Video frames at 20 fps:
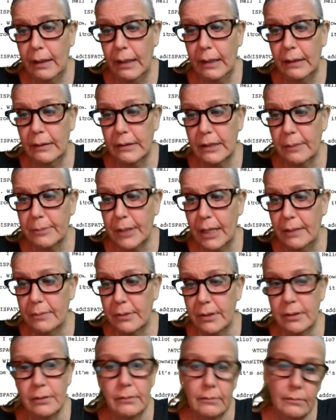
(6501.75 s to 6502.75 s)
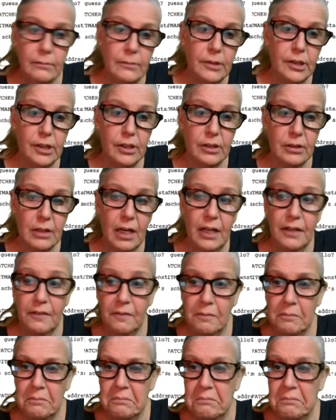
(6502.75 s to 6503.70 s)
And sometimes you just kind of